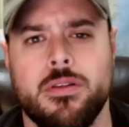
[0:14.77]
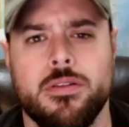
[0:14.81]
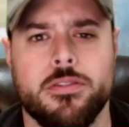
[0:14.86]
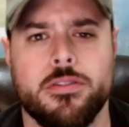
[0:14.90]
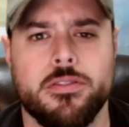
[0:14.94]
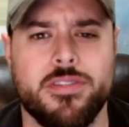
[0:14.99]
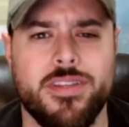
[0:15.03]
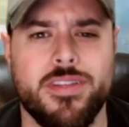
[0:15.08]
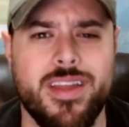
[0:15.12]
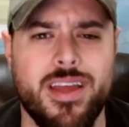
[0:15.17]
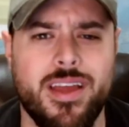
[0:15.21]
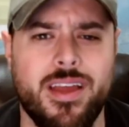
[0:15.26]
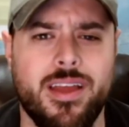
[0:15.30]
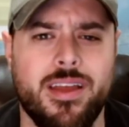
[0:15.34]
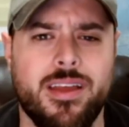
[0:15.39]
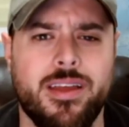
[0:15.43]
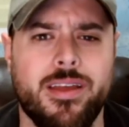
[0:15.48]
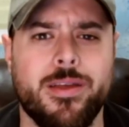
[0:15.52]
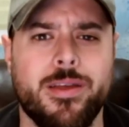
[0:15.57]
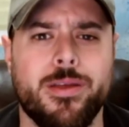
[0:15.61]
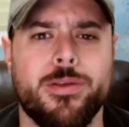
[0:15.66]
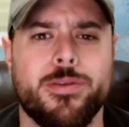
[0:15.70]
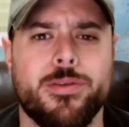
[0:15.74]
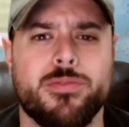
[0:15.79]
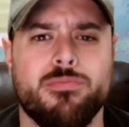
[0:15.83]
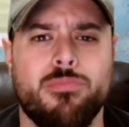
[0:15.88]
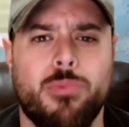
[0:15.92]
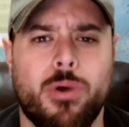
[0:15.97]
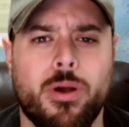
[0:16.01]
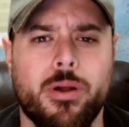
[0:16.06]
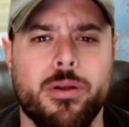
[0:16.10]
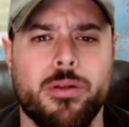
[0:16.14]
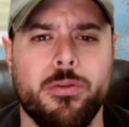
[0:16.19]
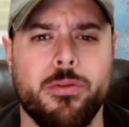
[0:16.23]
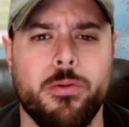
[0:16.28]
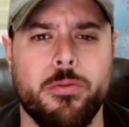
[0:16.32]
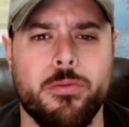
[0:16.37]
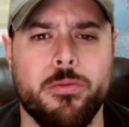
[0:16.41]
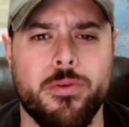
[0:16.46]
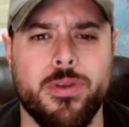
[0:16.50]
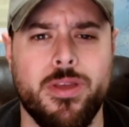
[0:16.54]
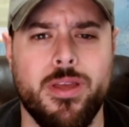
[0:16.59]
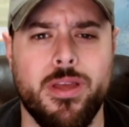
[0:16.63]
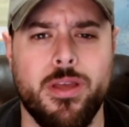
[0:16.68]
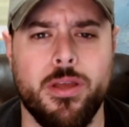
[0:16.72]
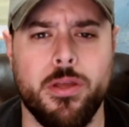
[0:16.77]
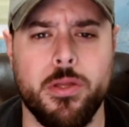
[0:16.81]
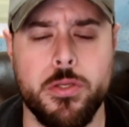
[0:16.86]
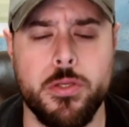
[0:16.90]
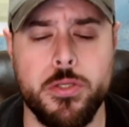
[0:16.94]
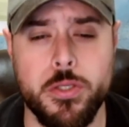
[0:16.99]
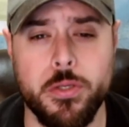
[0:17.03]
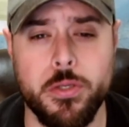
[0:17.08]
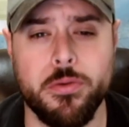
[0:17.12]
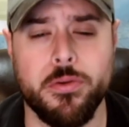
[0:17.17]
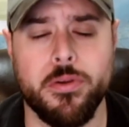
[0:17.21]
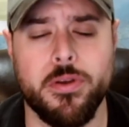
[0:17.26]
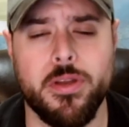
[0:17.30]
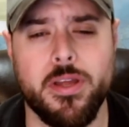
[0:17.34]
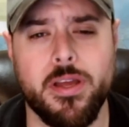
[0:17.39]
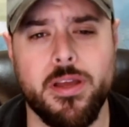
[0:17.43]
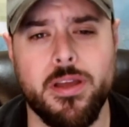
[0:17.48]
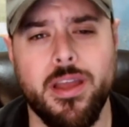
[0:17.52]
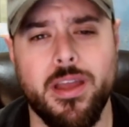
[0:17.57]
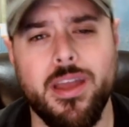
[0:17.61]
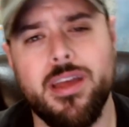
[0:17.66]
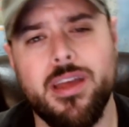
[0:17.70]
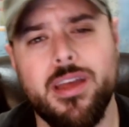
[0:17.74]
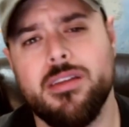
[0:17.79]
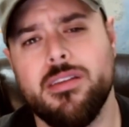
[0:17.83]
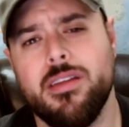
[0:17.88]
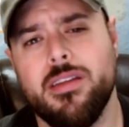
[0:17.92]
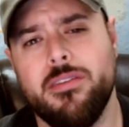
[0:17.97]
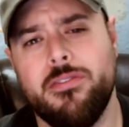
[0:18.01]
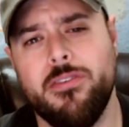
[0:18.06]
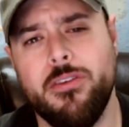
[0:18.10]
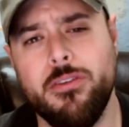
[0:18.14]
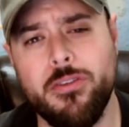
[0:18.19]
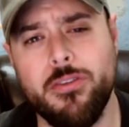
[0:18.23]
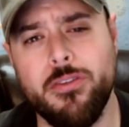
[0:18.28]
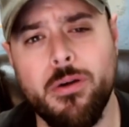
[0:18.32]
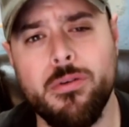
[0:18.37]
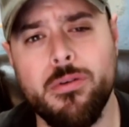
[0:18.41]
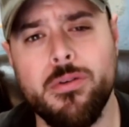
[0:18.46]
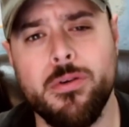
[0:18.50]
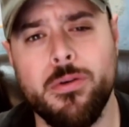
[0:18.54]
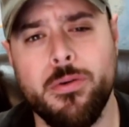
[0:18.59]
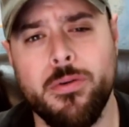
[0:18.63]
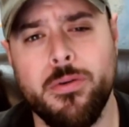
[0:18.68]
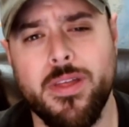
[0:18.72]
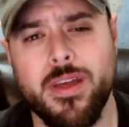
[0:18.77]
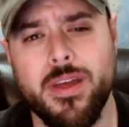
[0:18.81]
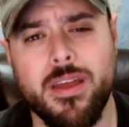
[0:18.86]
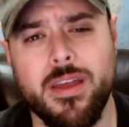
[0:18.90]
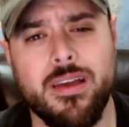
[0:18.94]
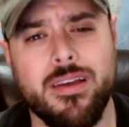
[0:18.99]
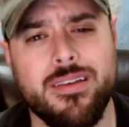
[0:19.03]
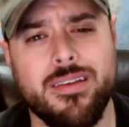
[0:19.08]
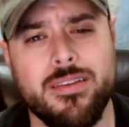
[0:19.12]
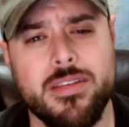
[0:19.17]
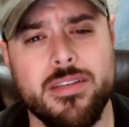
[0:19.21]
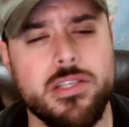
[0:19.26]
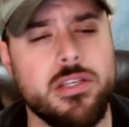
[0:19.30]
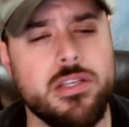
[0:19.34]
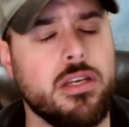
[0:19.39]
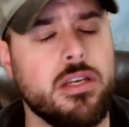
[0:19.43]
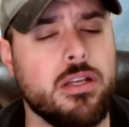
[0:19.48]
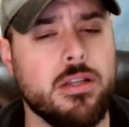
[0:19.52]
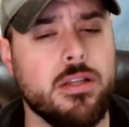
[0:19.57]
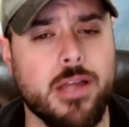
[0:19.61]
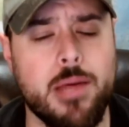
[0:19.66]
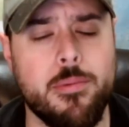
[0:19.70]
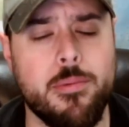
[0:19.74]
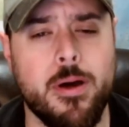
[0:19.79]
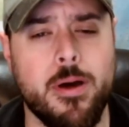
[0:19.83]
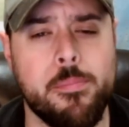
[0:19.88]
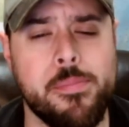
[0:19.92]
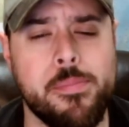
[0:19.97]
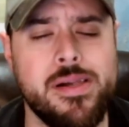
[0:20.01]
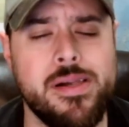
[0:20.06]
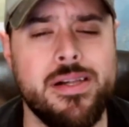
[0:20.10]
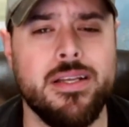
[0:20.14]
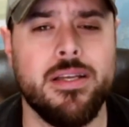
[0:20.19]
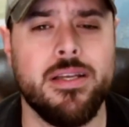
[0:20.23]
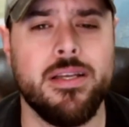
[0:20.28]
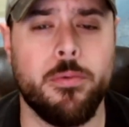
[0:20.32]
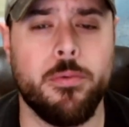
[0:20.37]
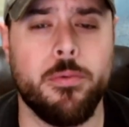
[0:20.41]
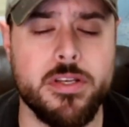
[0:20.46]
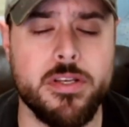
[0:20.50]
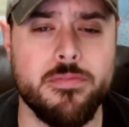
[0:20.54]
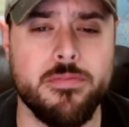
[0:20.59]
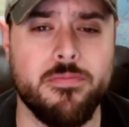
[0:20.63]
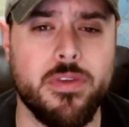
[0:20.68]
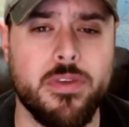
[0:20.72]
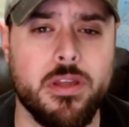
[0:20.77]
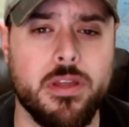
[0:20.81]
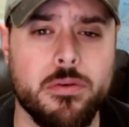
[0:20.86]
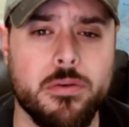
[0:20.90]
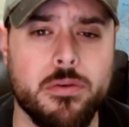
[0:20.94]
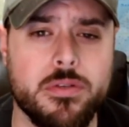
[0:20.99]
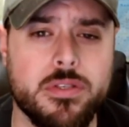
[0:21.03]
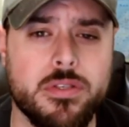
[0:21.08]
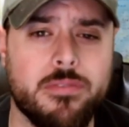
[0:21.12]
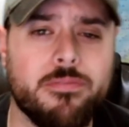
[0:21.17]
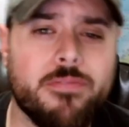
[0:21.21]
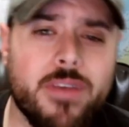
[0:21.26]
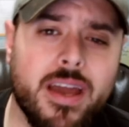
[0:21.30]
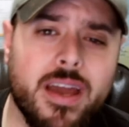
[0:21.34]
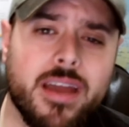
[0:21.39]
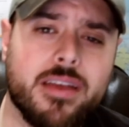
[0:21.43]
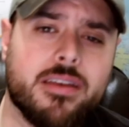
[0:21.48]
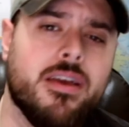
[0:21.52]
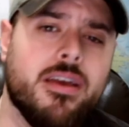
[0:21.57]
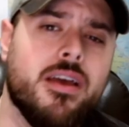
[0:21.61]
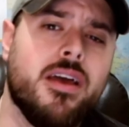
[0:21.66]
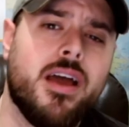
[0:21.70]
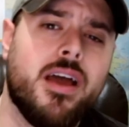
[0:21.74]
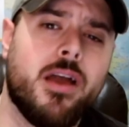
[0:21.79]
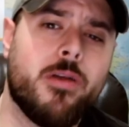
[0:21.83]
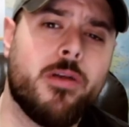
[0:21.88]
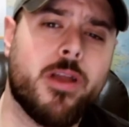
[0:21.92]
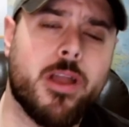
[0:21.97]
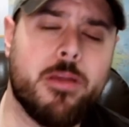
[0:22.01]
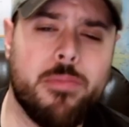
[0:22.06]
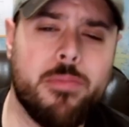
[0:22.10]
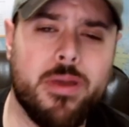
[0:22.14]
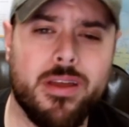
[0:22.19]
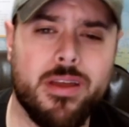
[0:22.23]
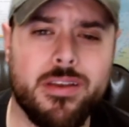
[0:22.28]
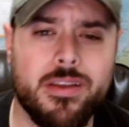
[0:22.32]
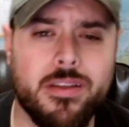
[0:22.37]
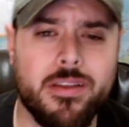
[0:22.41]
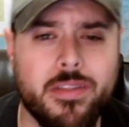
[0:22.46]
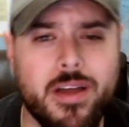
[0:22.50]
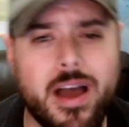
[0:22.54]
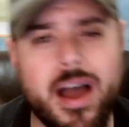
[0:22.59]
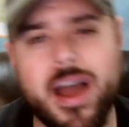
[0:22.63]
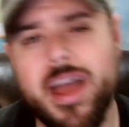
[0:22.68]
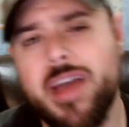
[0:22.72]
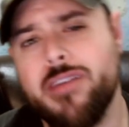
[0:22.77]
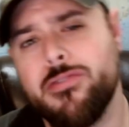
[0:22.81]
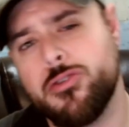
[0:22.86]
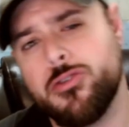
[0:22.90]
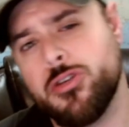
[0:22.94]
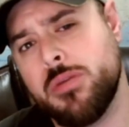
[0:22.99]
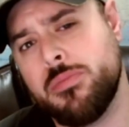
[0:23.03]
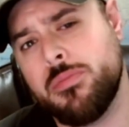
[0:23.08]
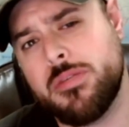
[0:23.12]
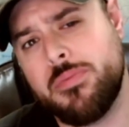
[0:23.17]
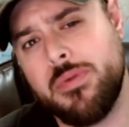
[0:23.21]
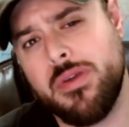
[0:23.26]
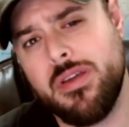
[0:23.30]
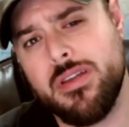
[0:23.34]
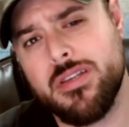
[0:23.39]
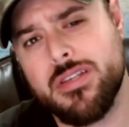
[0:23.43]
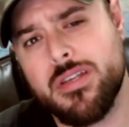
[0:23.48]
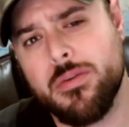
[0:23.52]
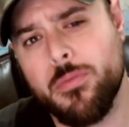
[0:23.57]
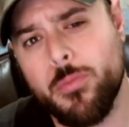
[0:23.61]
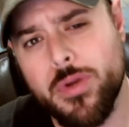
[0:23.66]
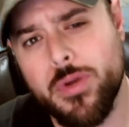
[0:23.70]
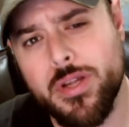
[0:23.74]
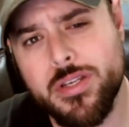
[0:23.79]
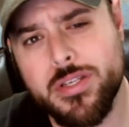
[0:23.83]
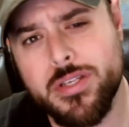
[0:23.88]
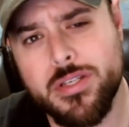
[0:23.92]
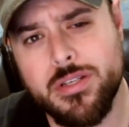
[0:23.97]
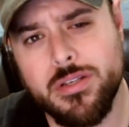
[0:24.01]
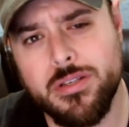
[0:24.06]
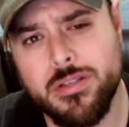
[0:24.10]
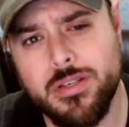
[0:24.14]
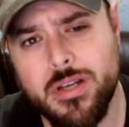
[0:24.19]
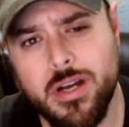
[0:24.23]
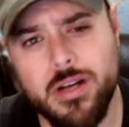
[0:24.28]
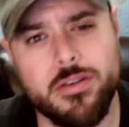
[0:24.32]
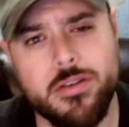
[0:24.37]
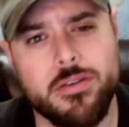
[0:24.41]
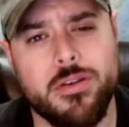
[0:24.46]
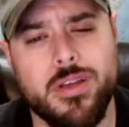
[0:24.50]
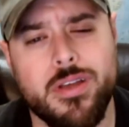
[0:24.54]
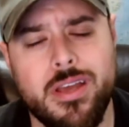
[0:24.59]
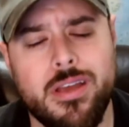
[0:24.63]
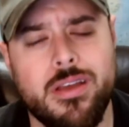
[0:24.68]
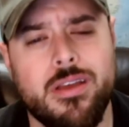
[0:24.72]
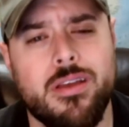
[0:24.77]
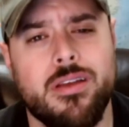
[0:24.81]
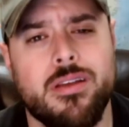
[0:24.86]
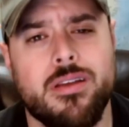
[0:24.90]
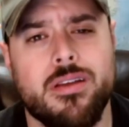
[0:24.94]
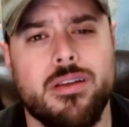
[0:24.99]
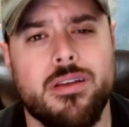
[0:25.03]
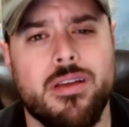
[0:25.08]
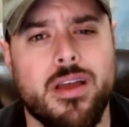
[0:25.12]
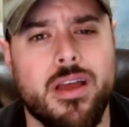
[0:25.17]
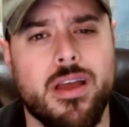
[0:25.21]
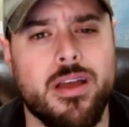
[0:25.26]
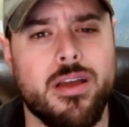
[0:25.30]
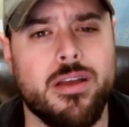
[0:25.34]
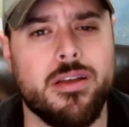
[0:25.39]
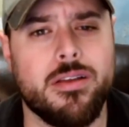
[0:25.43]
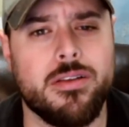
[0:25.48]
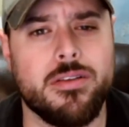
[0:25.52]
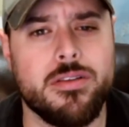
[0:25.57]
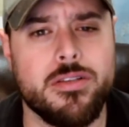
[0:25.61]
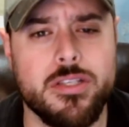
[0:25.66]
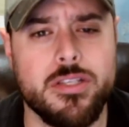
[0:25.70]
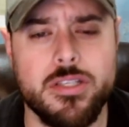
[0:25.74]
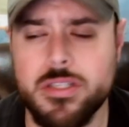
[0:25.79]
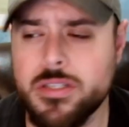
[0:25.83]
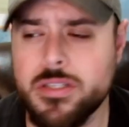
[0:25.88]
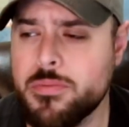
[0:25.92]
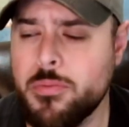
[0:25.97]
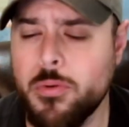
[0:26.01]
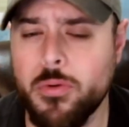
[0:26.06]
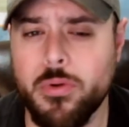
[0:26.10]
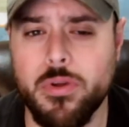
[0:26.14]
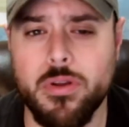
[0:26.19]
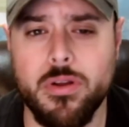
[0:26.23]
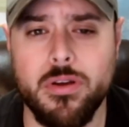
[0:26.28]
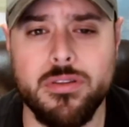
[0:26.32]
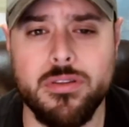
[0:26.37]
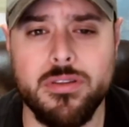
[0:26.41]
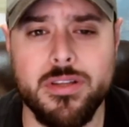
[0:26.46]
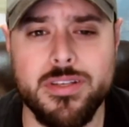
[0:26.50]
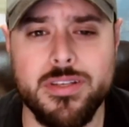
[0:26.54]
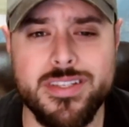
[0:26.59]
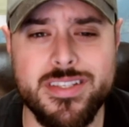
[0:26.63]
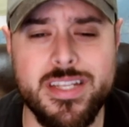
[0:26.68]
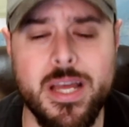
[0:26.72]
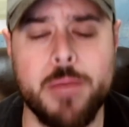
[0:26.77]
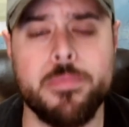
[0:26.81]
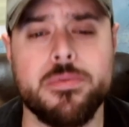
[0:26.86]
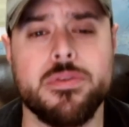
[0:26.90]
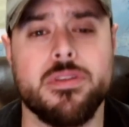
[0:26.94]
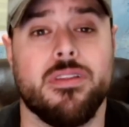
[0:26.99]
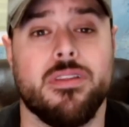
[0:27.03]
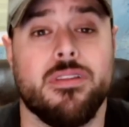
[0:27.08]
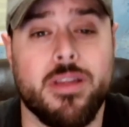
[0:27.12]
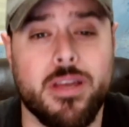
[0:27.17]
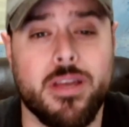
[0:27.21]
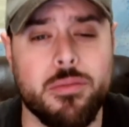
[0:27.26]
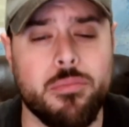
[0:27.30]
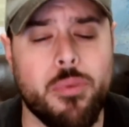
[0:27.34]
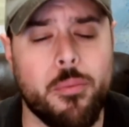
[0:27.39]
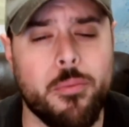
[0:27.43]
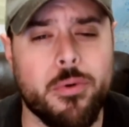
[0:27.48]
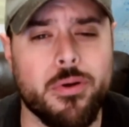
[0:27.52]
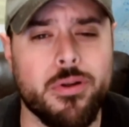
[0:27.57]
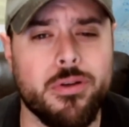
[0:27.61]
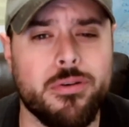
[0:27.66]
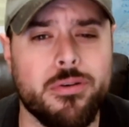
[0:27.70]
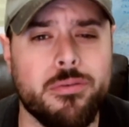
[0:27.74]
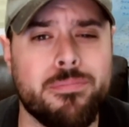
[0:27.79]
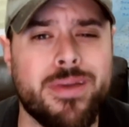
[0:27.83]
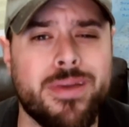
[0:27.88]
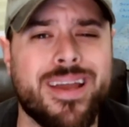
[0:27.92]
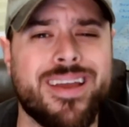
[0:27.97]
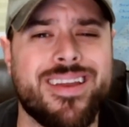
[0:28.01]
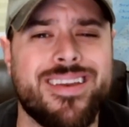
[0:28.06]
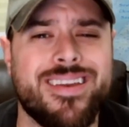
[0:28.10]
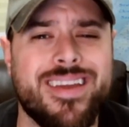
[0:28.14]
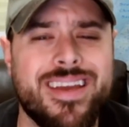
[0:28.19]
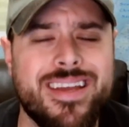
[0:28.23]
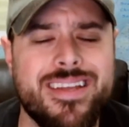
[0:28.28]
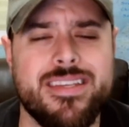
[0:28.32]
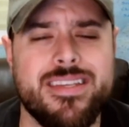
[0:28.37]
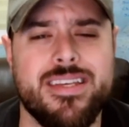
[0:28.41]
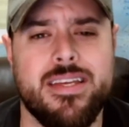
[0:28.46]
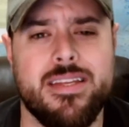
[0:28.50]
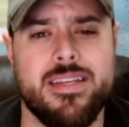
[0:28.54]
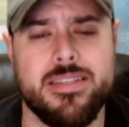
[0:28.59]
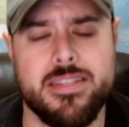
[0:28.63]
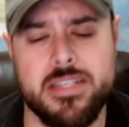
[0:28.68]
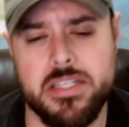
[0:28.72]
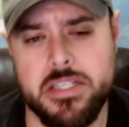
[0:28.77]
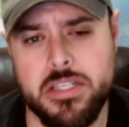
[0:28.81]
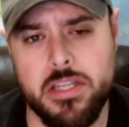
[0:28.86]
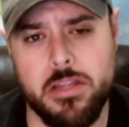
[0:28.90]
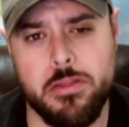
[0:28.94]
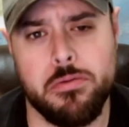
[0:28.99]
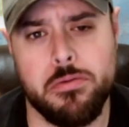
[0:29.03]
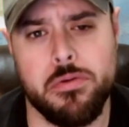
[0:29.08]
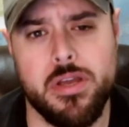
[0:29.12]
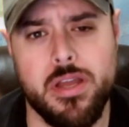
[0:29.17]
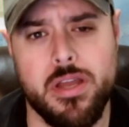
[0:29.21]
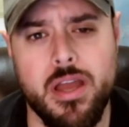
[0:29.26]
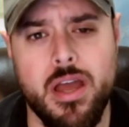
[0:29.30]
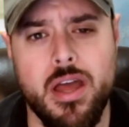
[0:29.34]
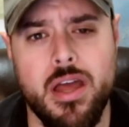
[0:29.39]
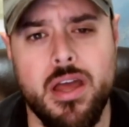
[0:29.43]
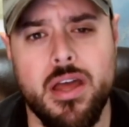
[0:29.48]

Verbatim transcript: So today is Martin Luther King Jr. Day, and if you don't know who that guy is, you need to look him up watch some videos. In fact, I recommend the I Have a Dream speech, which Dr. King had spoken on the steps of the Lincoln Memorial back in 1963.